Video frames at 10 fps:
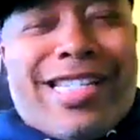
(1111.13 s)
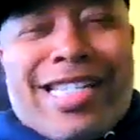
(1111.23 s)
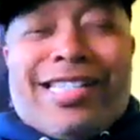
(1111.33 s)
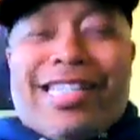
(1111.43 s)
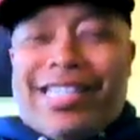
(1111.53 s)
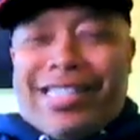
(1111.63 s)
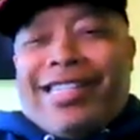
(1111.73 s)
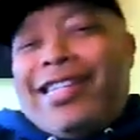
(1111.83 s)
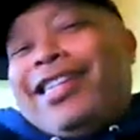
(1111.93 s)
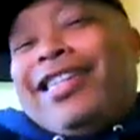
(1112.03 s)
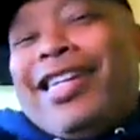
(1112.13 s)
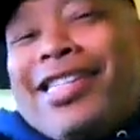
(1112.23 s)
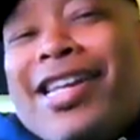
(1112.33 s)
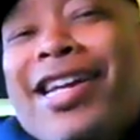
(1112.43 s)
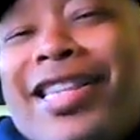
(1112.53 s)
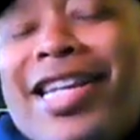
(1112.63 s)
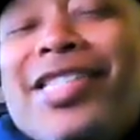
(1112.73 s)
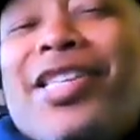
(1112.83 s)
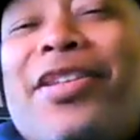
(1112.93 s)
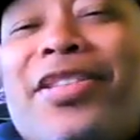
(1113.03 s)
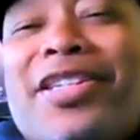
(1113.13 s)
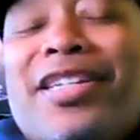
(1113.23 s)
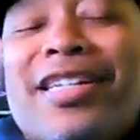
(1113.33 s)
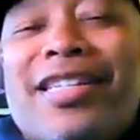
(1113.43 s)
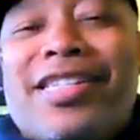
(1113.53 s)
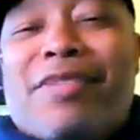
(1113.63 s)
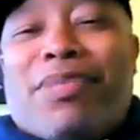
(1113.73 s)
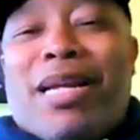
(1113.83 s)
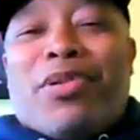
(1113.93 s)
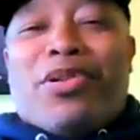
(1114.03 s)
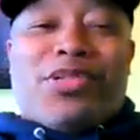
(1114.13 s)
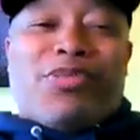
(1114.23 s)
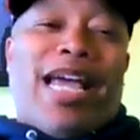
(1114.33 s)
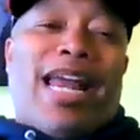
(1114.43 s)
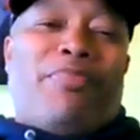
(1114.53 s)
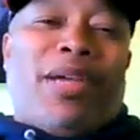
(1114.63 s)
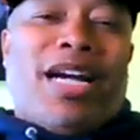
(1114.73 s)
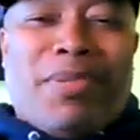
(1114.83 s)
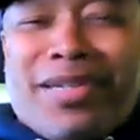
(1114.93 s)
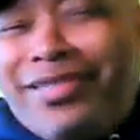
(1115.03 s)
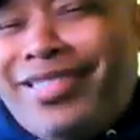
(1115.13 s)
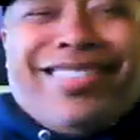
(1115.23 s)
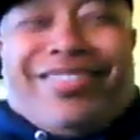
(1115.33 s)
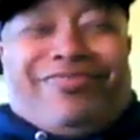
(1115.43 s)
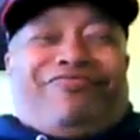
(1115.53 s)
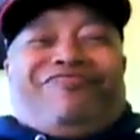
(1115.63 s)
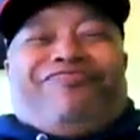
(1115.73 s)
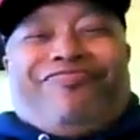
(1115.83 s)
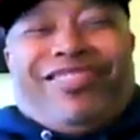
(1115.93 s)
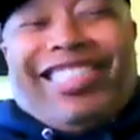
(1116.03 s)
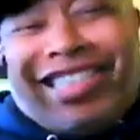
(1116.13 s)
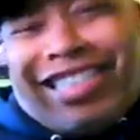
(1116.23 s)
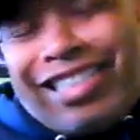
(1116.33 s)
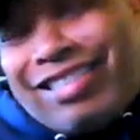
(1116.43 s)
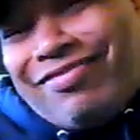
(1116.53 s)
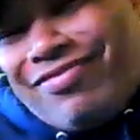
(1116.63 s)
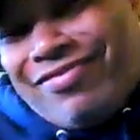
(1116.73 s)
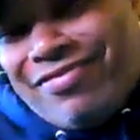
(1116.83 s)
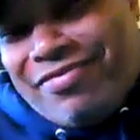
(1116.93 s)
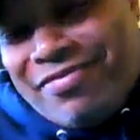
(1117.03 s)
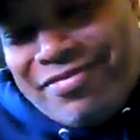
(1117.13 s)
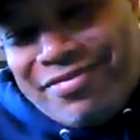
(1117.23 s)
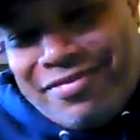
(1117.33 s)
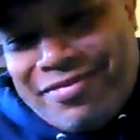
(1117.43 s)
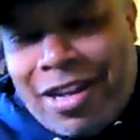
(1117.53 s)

These are the subliminals we got to pick up on. Yeah.